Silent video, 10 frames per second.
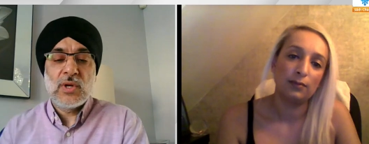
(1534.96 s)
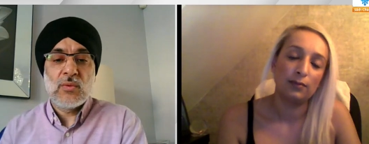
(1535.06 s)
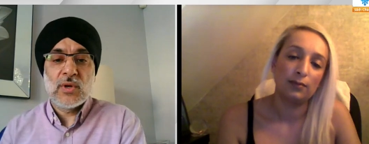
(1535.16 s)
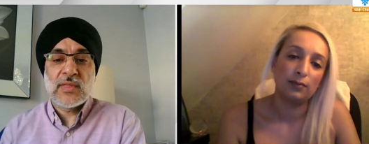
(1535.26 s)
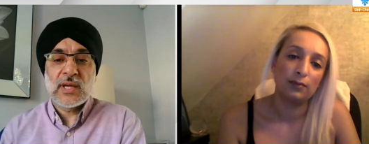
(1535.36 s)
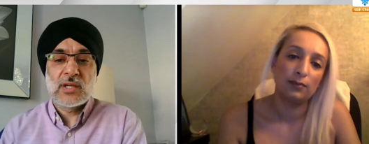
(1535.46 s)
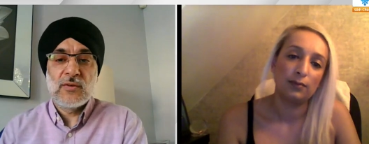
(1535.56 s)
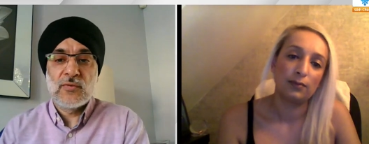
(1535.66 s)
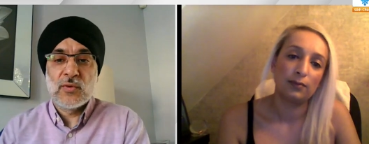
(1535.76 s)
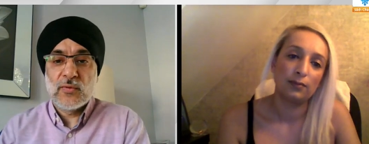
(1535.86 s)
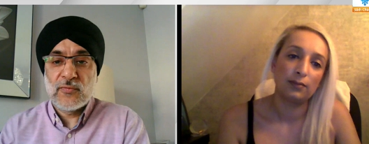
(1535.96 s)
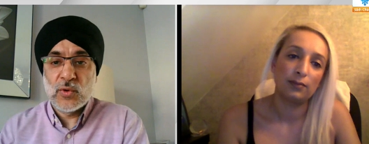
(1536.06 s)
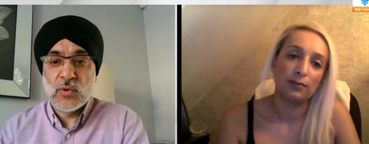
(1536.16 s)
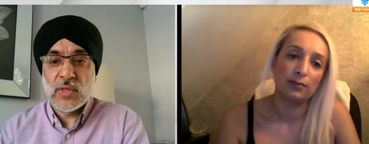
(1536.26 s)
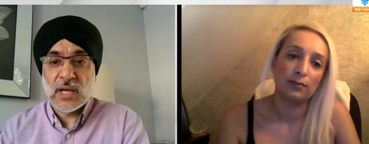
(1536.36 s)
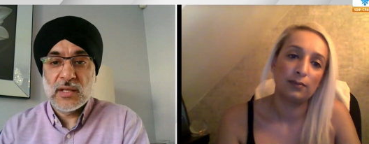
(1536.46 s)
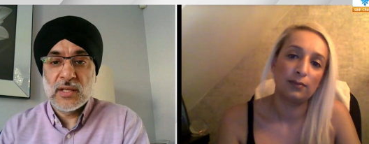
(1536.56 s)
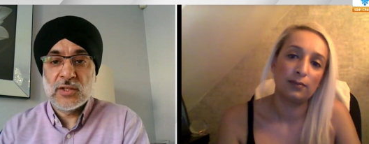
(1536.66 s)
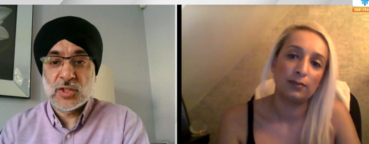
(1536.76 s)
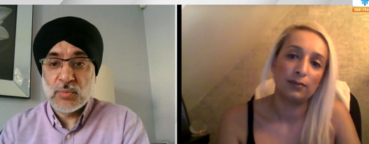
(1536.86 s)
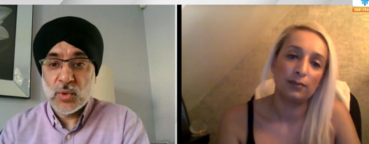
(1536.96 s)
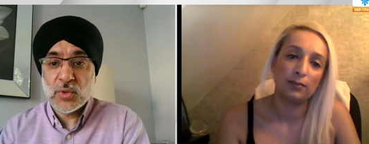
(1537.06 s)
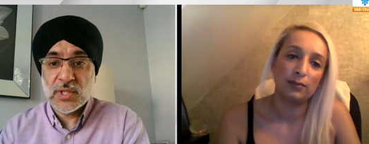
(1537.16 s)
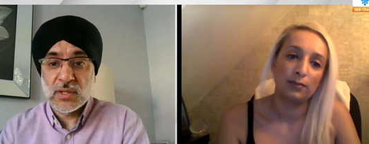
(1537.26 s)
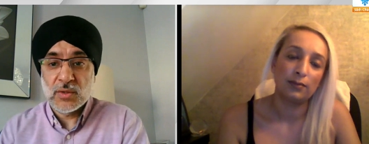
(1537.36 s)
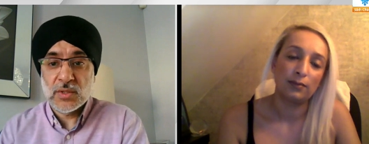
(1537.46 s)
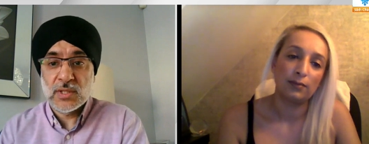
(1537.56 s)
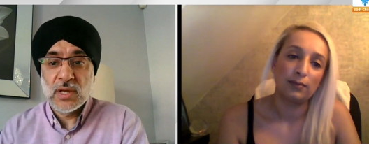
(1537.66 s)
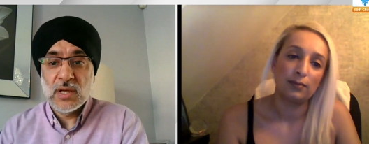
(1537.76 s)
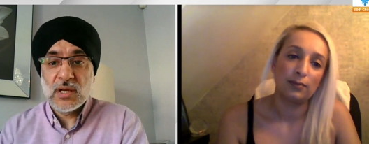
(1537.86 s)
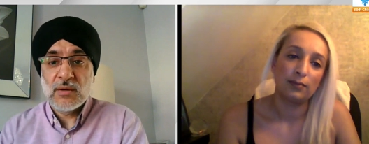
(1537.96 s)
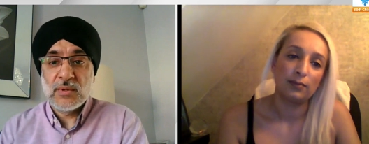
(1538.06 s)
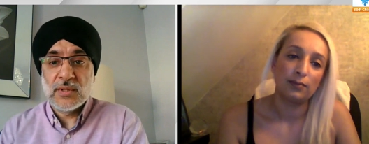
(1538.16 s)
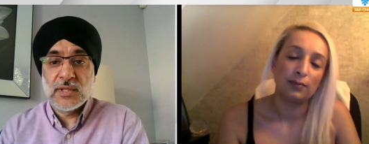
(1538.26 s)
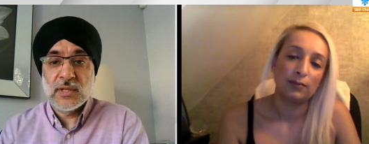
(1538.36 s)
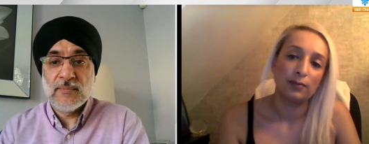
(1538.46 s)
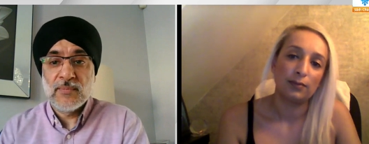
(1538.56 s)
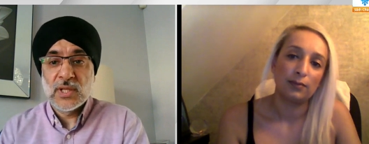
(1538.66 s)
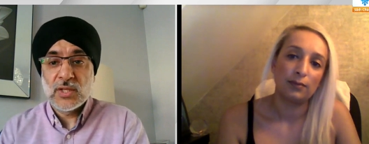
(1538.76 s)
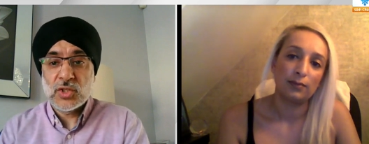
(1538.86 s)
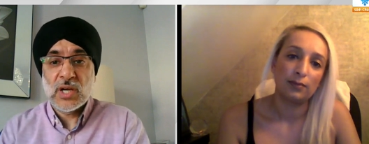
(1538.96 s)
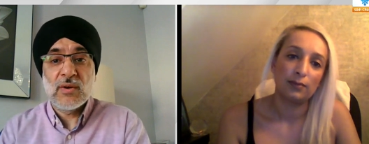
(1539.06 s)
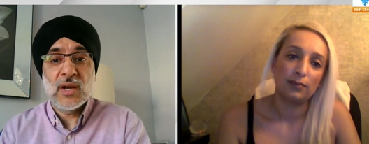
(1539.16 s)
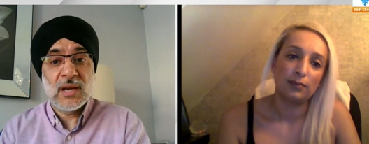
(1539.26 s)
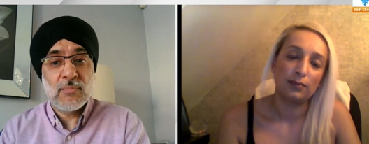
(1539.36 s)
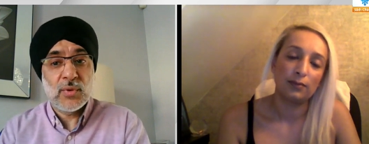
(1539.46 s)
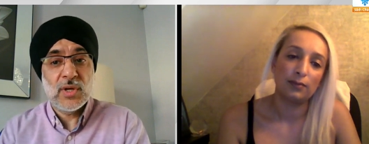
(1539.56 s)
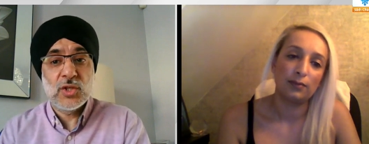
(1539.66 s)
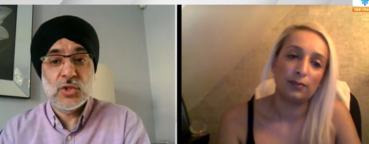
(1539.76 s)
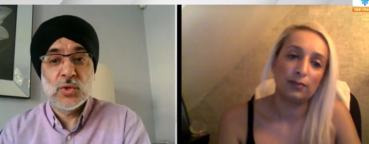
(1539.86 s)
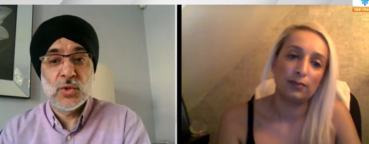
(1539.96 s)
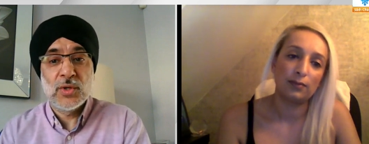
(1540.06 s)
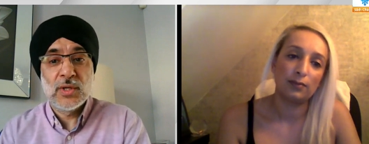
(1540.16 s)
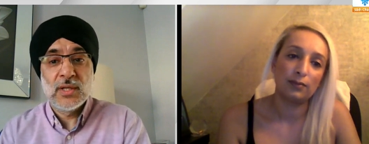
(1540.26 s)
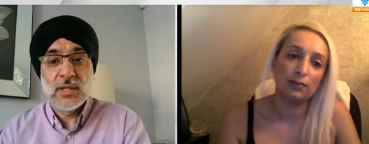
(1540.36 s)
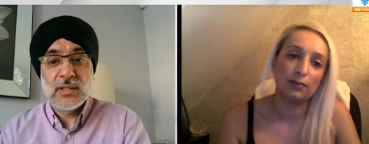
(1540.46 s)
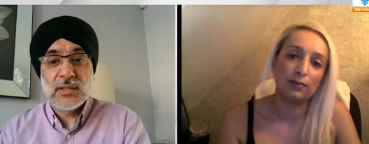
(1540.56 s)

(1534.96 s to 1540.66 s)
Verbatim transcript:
Speaker 1: I really want to thank you for, for that and supporting us and um, sharing. And I'm pretty sure